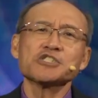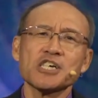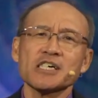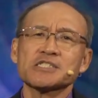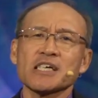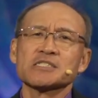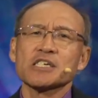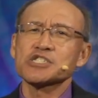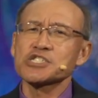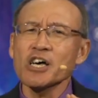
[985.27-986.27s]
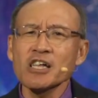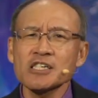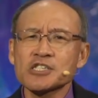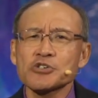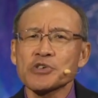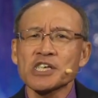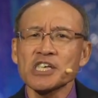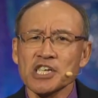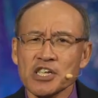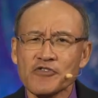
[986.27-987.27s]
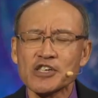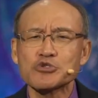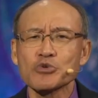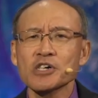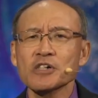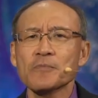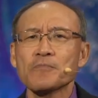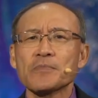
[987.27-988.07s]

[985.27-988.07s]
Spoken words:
just as a solitary individual,